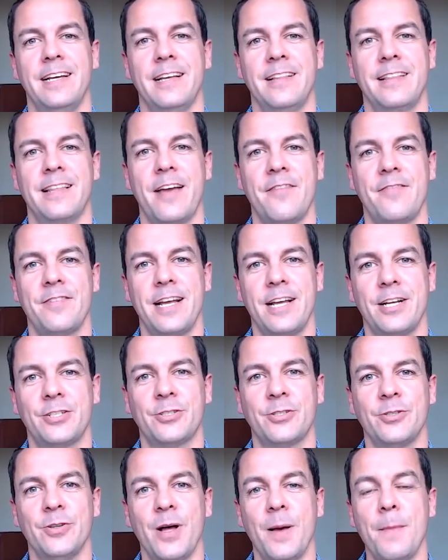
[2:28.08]
They have a
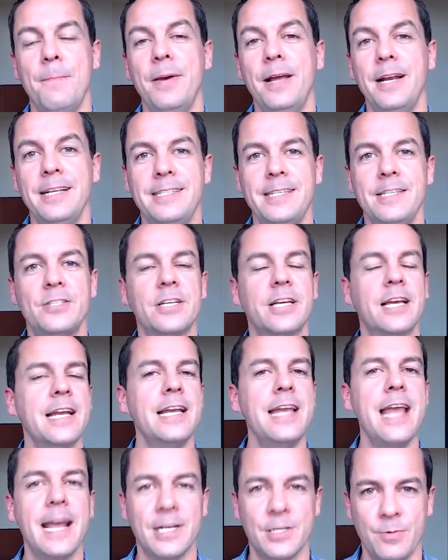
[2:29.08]
natural ability to
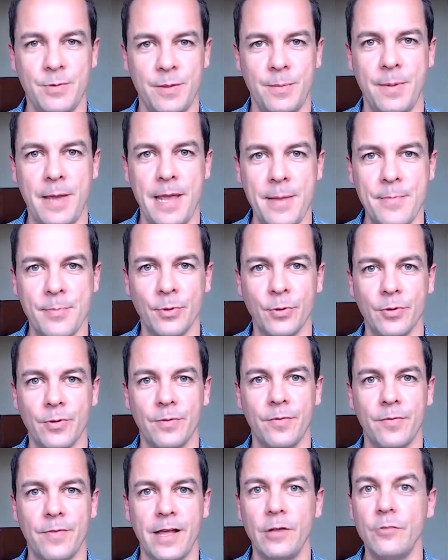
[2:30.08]
connect with people.
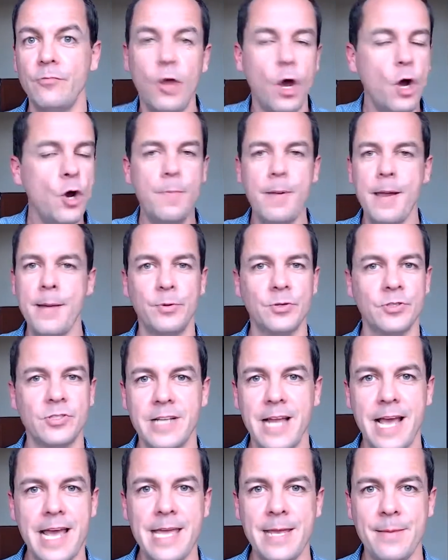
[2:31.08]
They'll know people's
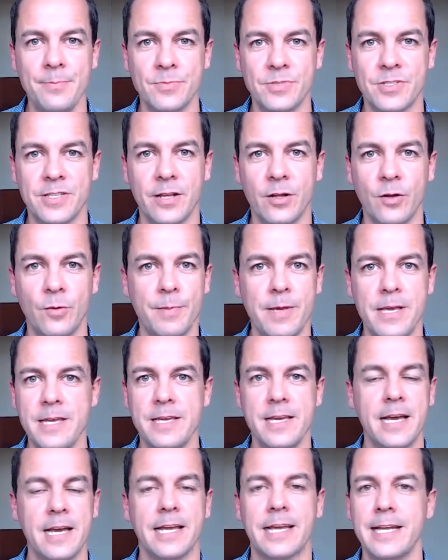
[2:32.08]
names. They'll
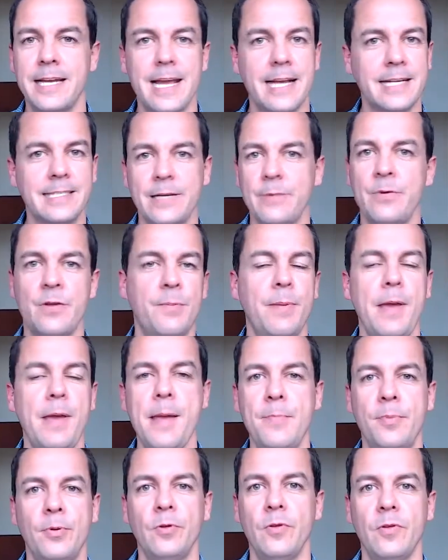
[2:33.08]
be connecting with
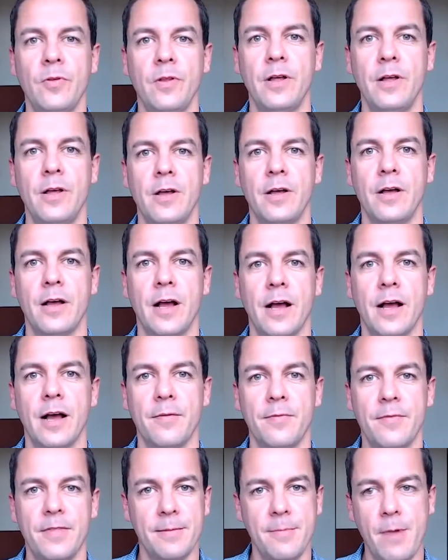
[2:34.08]
people.
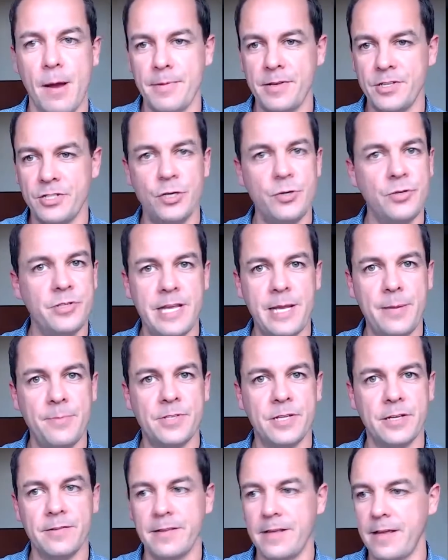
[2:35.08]
There might be two teams
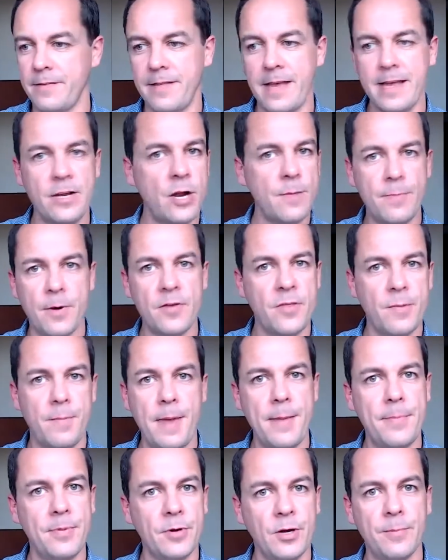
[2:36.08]
here, and they know both the
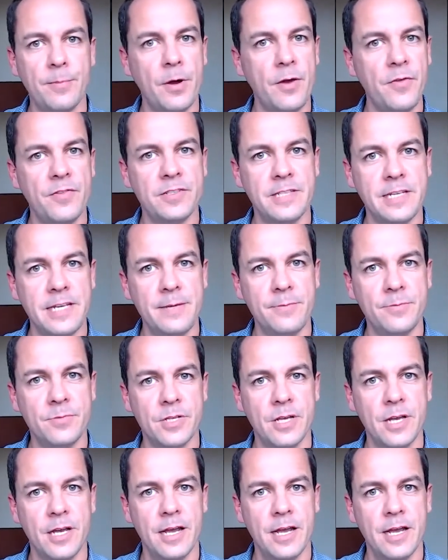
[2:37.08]
people on both the teams.